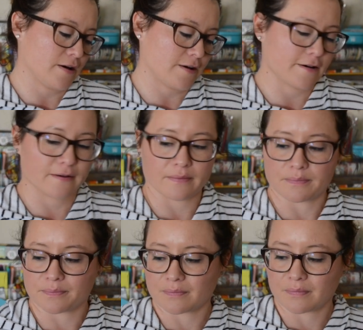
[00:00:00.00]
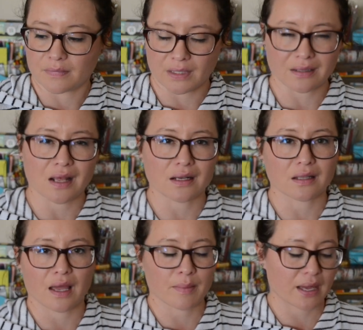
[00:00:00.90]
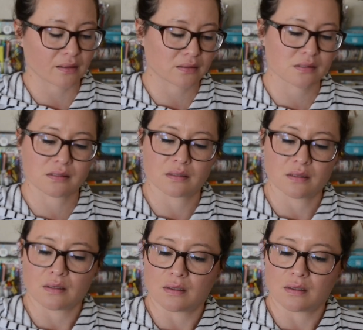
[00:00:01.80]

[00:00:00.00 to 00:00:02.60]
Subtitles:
a lot of climax